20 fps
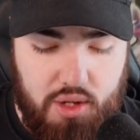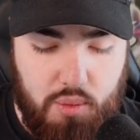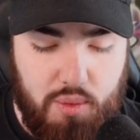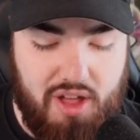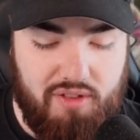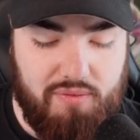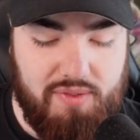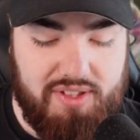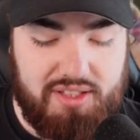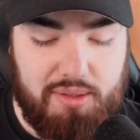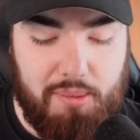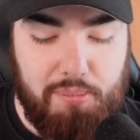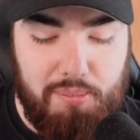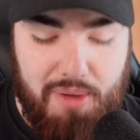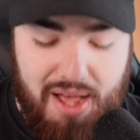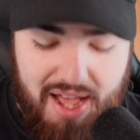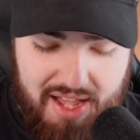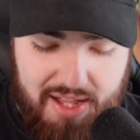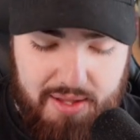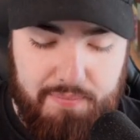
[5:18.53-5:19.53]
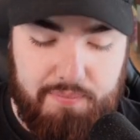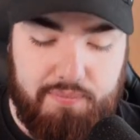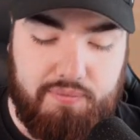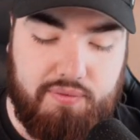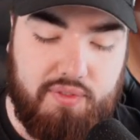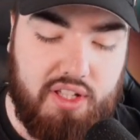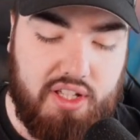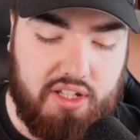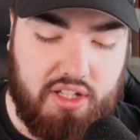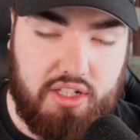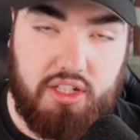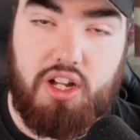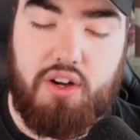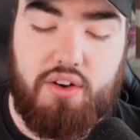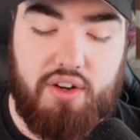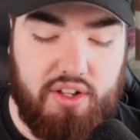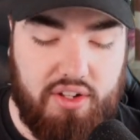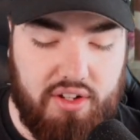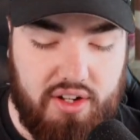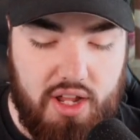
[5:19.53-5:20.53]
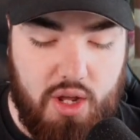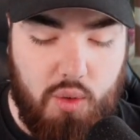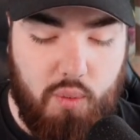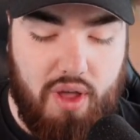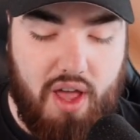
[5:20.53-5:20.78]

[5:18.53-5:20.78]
We have Mr. Mime, Galarian.